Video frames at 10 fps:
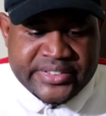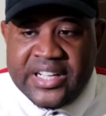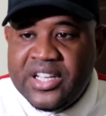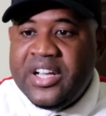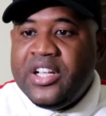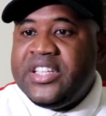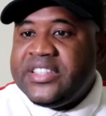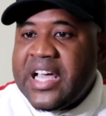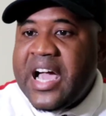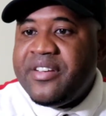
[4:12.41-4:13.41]
That
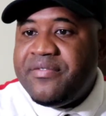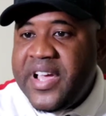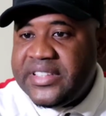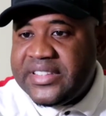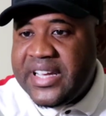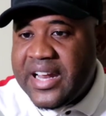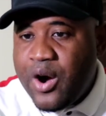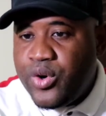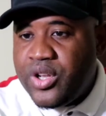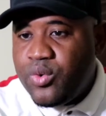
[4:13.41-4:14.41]
these are the first ten. I
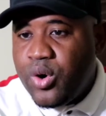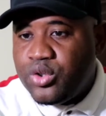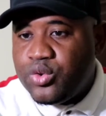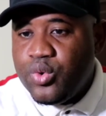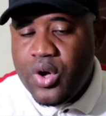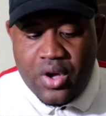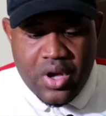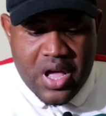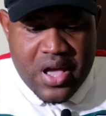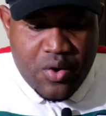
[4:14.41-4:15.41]
wouldn't want to
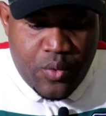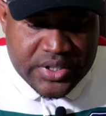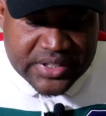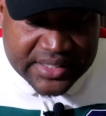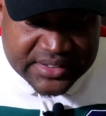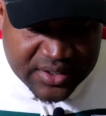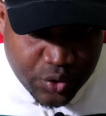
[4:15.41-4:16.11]
uh, waste us in.